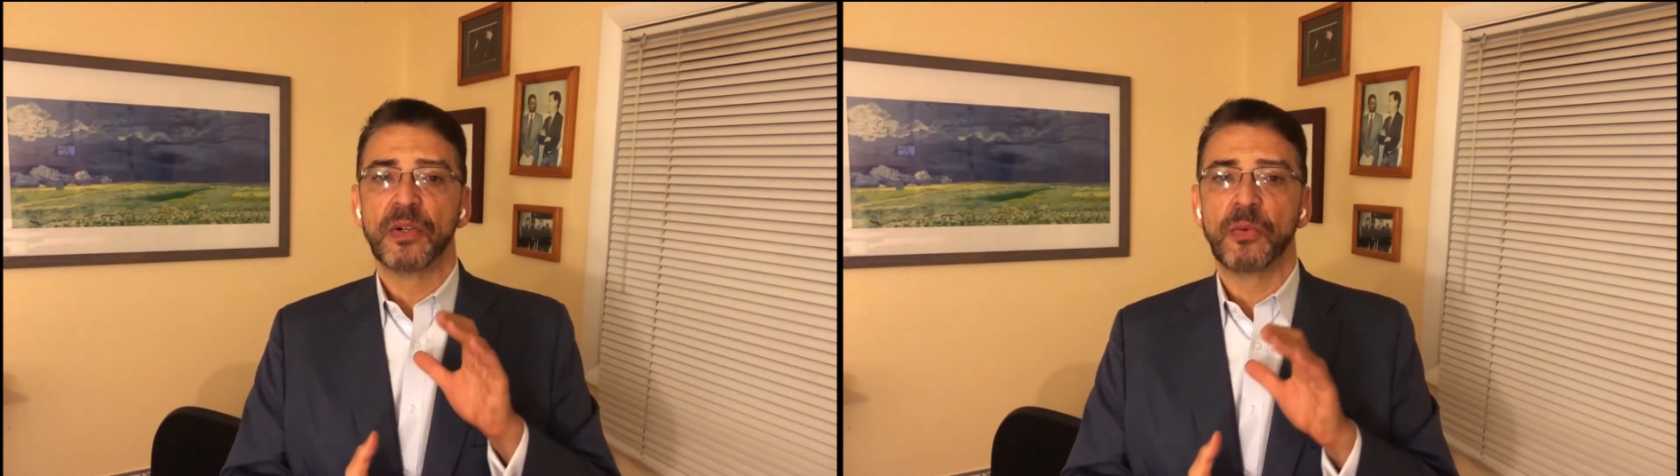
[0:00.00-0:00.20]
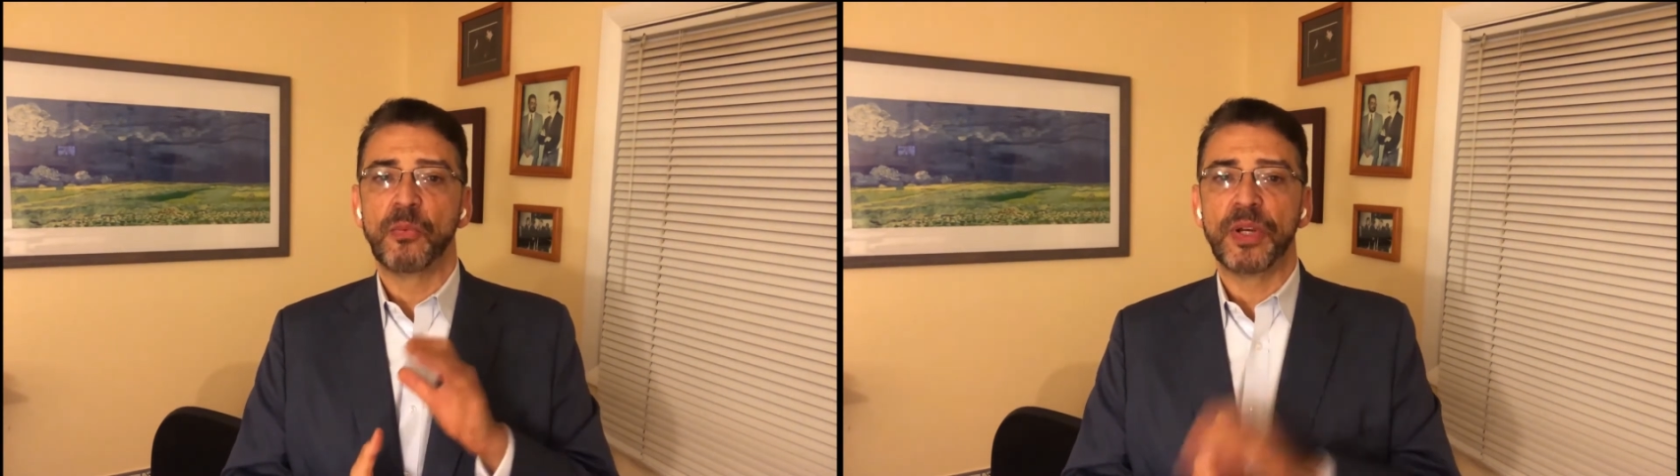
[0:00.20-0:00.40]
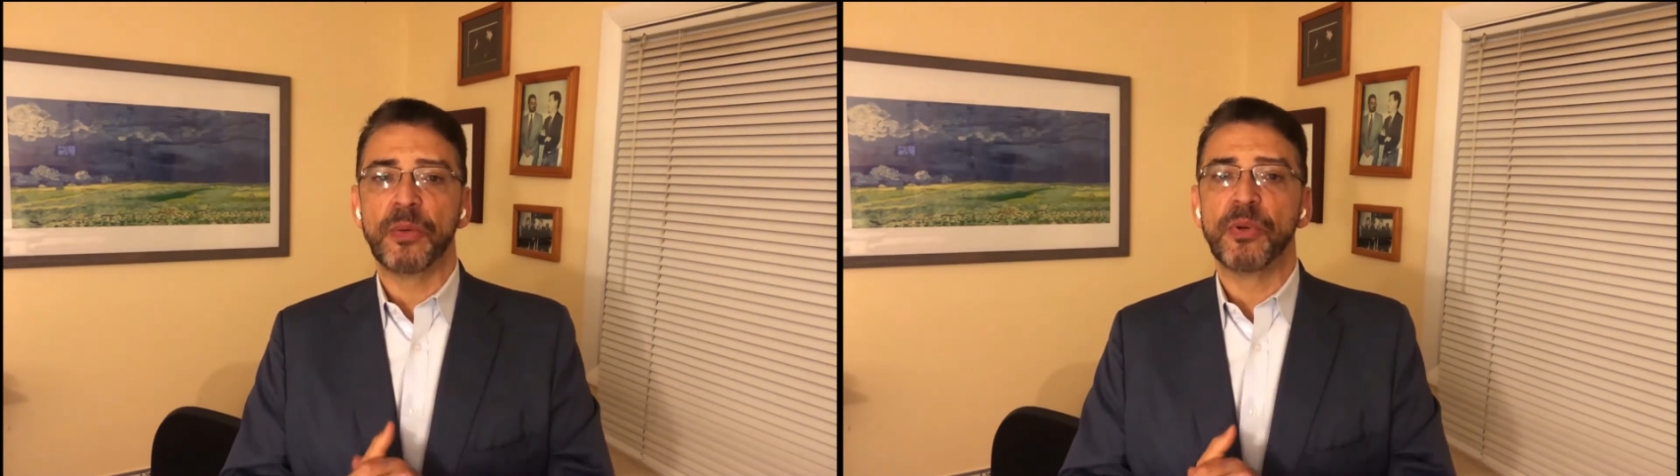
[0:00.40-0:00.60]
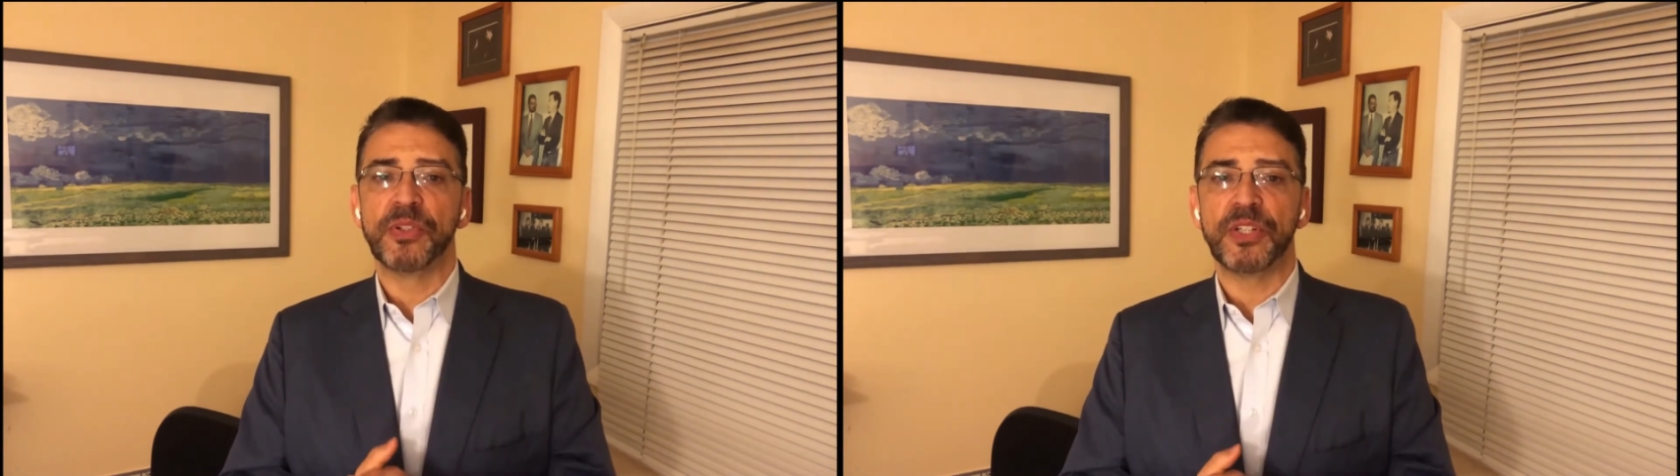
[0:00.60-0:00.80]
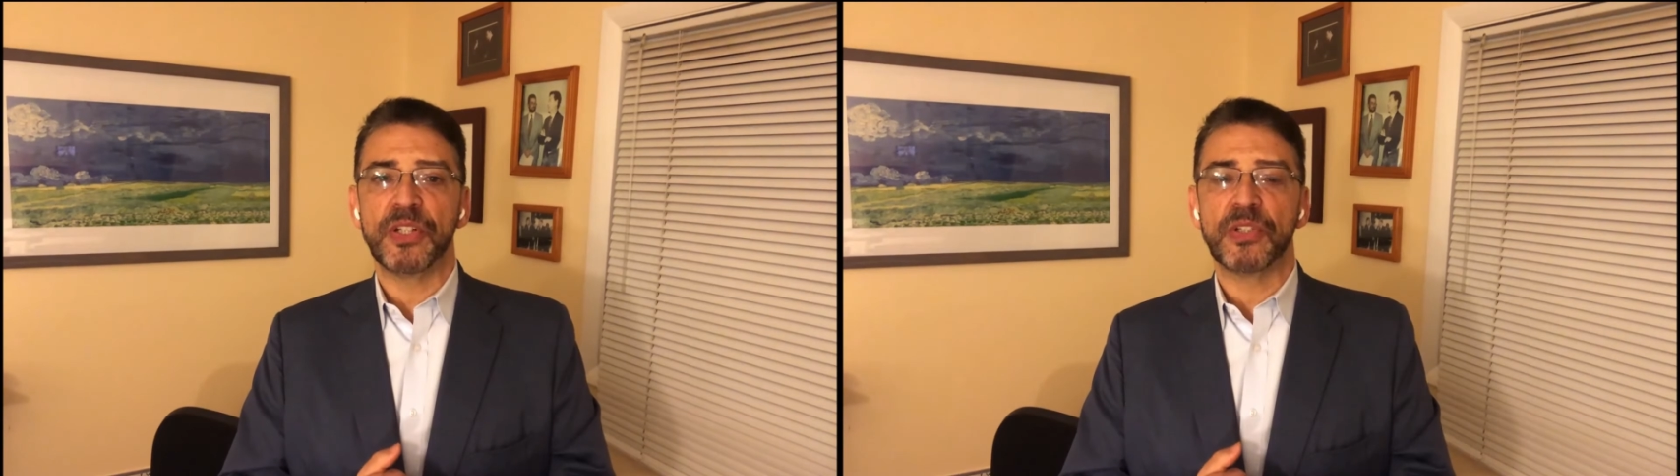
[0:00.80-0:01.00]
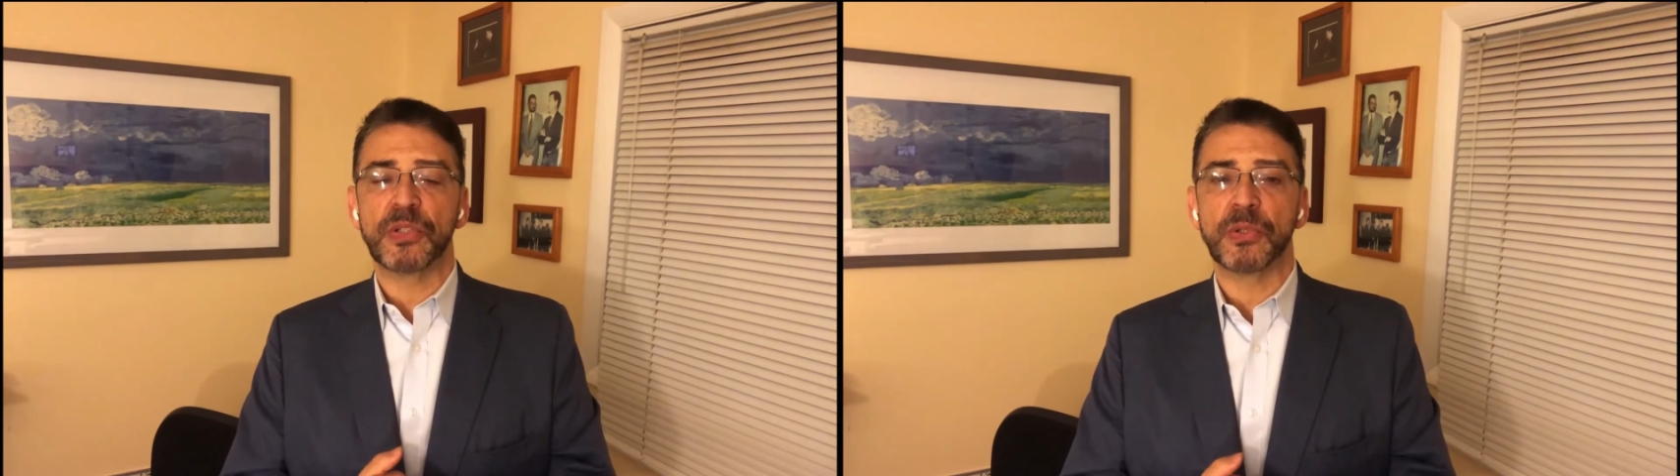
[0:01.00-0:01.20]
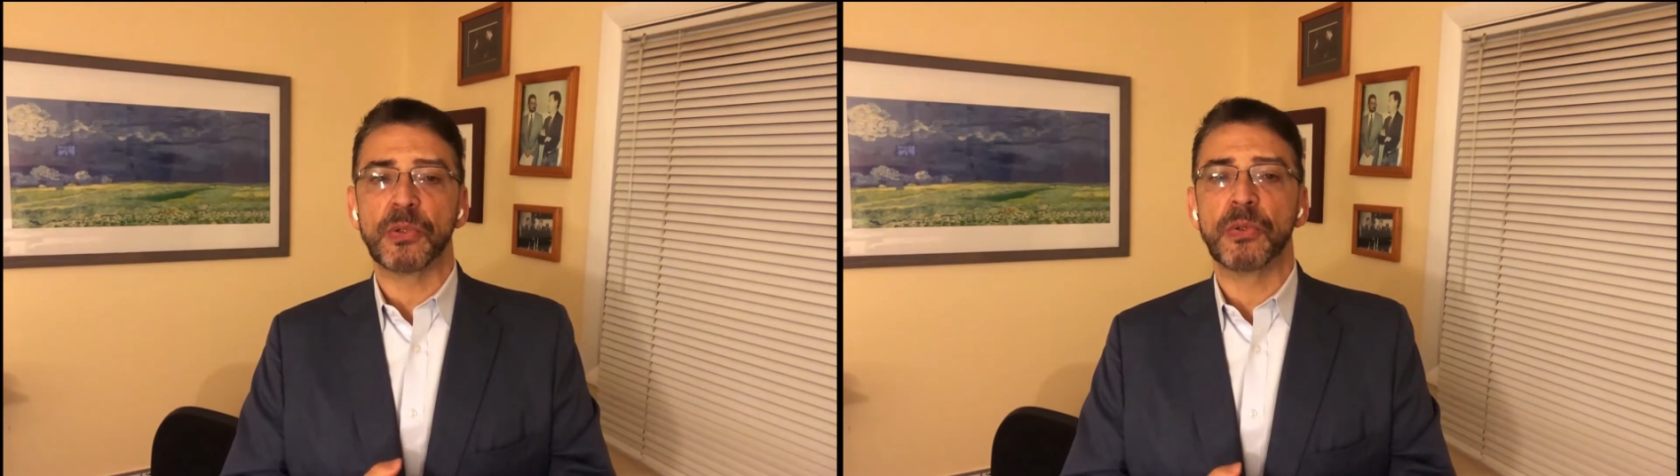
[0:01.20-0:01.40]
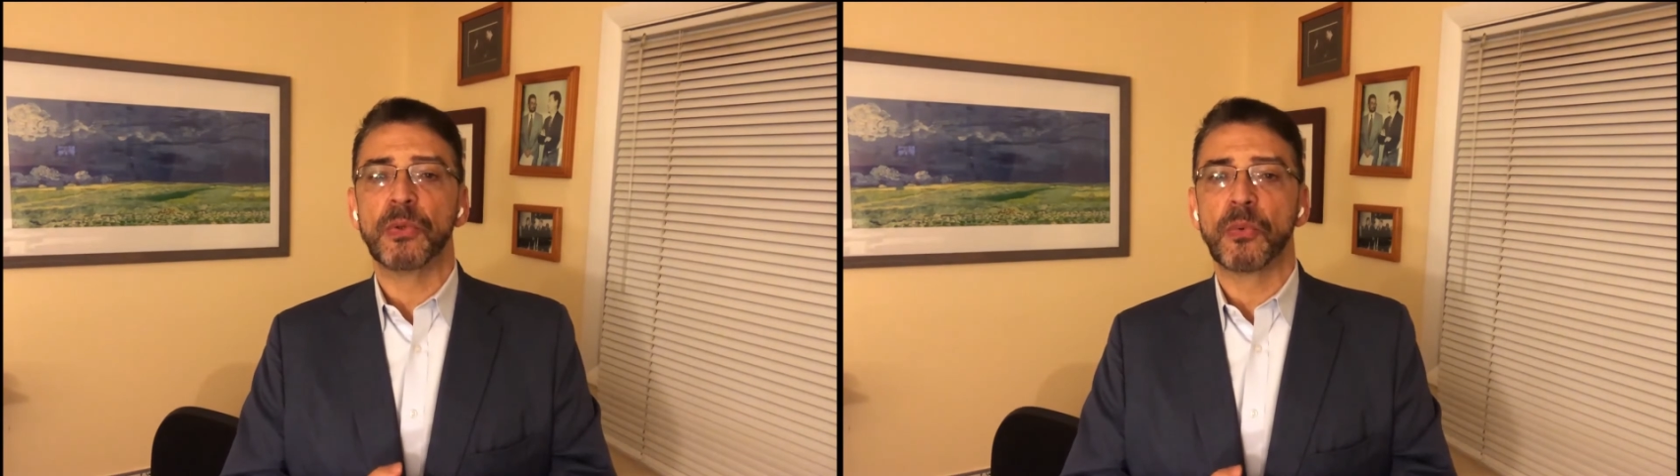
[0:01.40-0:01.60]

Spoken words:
we will need to